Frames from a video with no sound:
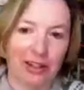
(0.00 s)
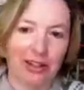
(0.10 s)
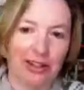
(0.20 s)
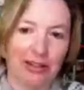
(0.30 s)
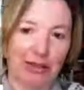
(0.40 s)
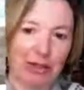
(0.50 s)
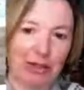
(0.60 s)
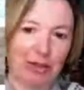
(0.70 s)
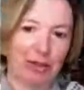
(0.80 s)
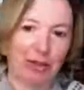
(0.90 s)
let's see if I can
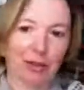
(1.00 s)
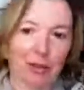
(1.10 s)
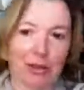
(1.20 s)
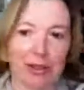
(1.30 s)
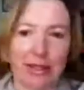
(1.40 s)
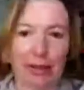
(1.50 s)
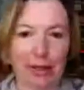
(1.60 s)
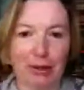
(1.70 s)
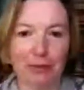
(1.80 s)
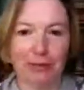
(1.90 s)
move it in the right way, there we
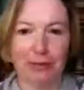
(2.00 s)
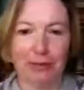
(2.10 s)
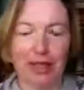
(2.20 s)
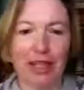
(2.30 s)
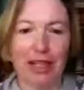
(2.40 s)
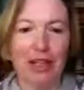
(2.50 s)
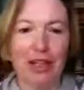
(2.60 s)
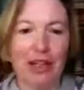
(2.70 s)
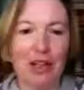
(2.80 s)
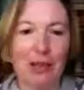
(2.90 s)
go.
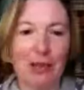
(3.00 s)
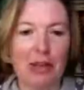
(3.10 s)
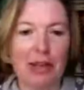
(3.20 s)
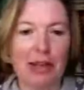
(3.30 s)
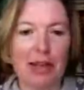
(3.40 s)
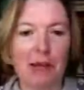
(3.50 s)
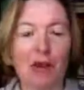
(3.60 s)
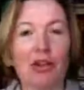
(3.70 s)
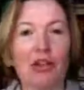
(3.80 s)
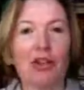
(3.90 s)
You'd be thinking,
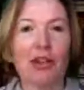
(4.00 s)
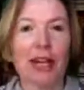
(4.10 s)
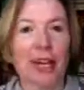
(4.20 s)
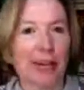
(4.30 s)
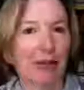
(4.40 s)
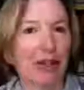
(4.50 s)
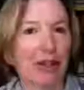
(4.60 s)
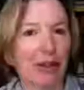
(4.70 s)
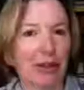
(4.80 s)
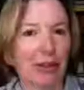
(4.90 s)
what do they have in
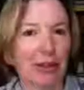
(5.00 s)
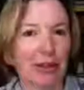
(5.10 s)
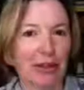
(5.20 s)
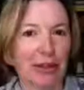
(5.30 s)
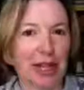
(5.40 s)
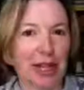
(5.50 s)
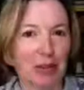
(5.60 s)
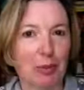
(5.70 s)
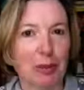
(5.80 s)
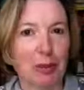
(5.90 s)
common
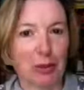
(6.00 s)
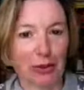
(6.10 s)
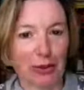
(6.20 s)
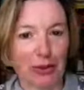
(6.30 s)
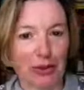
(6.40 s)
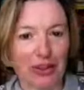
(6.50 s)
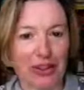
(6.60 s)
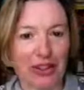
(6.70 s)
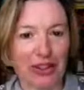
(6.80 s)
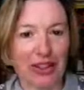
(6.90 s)
as plots?
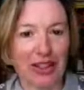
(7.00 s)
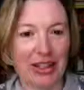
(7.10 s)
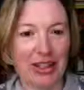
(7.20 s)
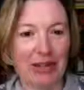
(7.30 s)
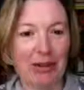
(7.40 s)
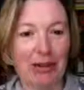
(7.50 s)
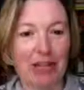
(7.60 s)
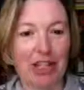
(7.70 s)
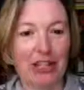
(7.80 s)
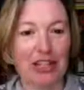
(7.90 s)
Well,
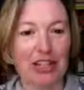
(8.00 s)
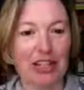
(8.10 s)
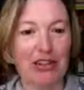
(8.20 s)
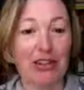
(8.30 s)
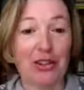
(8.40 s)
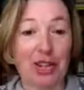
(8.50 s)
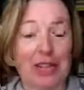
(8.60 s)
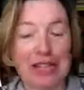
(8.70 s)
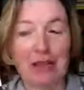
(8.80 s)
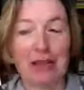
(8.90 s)
Charles Dickens'
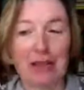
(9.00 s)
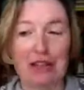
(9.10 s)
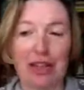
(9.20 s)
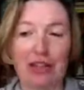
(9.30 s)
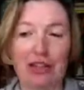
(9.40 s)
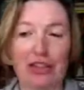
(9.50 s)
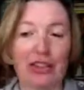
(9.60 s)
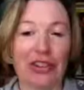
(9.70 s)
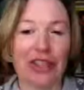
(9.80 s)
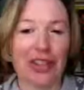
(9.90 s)
Great
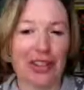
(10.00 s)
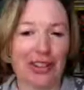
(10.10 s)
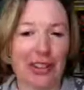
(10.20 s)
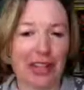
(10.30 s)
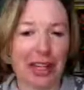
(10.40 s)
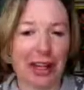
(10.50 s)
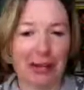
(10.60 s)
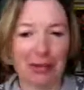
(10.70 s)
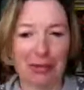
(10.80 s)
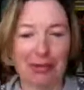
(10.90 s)
Expectations is, I
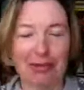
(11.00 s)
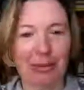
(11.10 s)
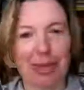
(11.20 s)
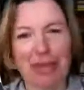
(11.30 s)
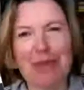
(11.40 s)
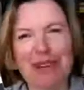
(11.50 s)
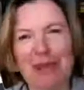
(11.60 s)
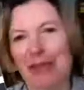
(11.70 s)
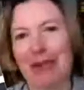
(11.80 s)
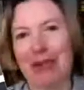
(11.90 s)
think, well, it's my
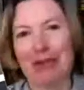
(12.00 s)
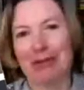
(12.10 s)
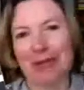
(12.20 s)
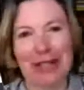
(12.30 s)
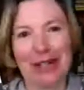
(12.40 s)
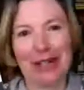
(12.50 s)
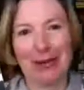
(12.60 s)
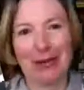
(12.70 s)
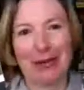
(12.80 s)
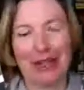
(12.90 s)
favourite Dickens
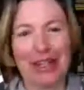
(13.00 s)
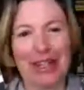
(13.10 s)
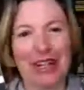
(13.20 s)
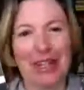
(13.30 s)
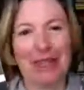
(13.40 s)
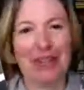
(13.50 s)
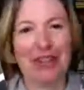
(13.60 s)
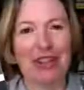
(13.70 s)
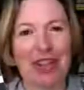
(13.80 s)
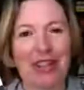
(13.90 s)
novel, and it has a
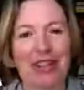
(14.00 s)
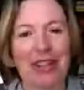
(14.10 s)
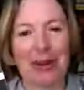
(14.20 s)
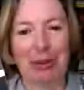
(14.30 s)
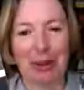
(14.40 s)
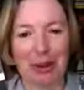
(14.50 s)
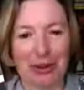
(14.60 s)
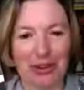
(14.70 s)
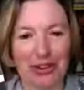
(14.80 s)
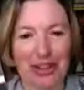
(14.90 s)
fantastic
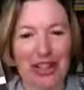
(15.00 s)
plot